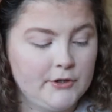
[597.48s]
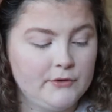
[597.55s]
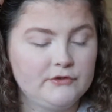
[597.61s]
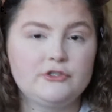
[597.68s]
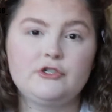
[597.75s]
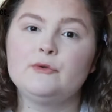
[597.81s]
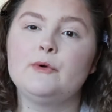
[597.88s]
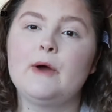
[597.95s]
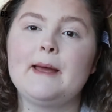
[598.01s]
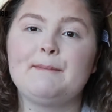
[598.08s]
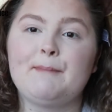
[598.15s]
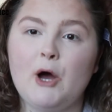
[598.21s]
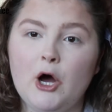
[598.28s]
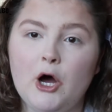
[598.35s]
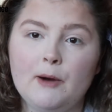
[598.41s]
going to do a
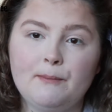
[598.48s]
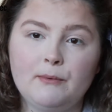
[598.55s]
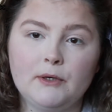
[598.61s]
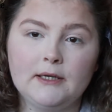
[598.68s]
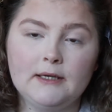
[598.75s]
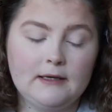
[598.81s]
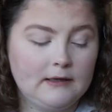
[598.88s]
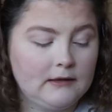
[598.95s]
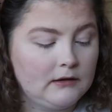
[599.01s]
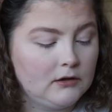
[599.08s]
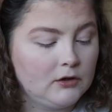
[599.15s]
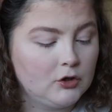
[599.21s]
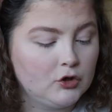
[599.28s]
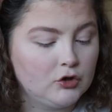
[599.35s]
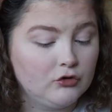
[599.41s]
purpley
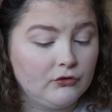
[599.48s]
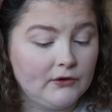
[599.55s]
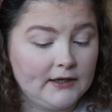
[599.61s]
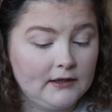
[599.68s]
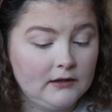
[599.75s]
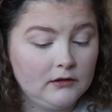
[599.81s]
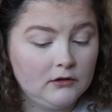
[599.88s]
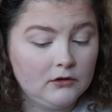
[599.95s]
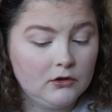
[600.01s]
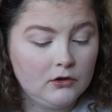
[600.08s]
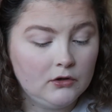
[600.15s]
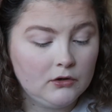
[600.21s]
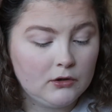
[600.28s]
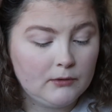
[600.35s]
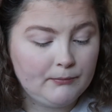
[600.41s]
green
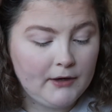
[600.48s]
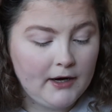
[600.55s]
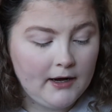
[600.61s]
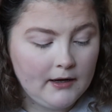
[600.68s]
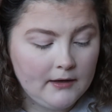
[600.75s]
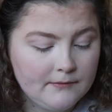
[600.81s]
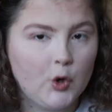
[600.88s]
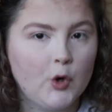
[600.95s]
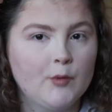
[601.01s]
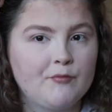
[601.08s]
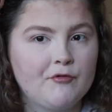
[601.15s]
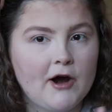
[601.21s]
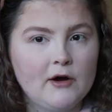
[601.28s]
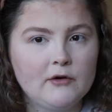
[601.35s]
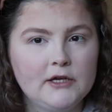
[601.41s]
look. look, perhaps, or
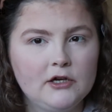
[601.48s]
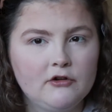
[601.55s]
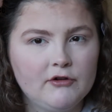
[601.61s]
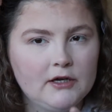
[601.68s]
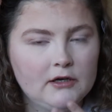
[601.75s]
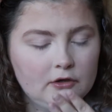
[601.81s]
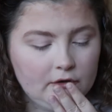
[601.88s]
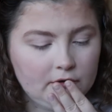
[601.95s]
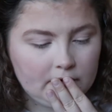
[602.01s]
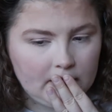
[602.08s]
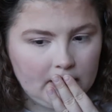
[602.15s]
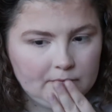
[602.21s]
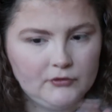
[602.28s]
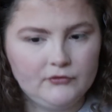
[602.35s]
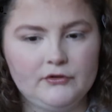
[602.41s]
brownie green look.
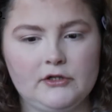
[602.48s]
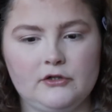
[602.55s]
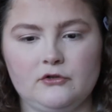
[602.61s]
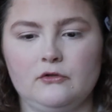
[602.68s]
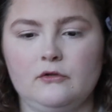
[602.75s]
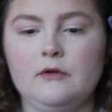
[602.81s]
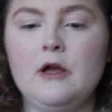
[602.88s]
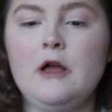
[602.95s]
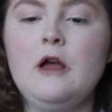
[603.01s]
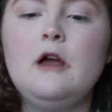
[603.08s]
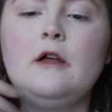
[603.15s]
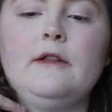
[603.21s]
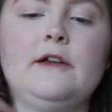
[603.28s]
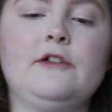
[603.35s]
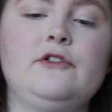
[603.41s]
I'm not really sure.
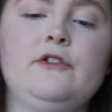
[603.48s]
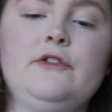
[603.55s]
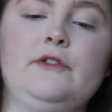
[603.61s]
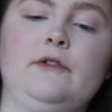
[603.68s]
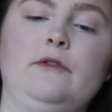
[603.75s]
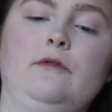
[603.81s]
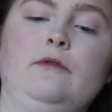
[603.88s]
Let's just